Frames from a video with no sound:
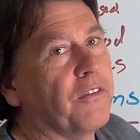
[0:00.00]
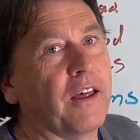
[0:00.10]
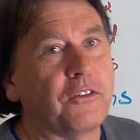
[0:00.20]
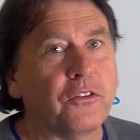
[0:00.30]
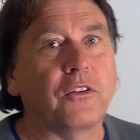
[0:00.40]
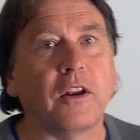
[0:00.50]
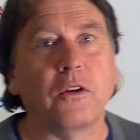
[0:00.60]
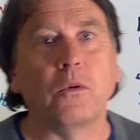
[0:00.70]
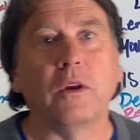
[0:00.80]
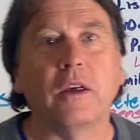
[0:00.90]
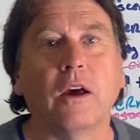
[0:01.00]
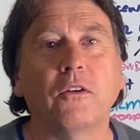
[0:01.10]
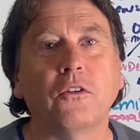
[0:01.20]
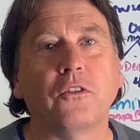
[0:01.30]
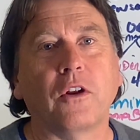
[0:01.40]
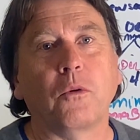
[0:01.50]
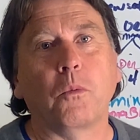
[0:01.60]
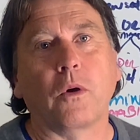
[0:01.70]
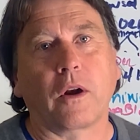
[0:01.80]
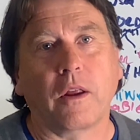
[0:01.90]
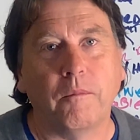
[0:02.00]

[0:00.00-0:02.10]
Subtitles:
that understudy work.